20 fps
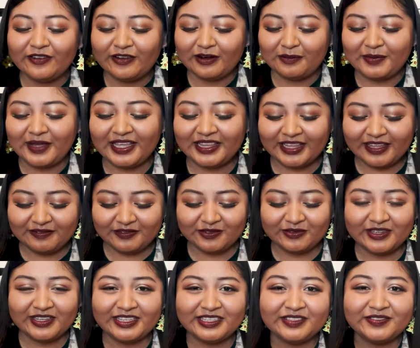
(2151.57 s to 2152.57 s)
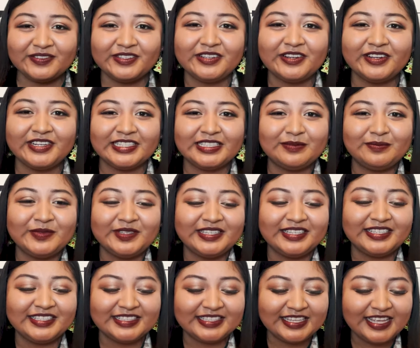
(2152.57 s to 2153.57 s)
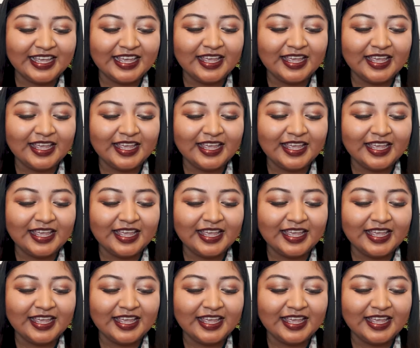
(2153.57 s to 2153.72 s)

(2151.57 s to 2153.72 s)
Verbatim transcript: for my loved ones for Christmas.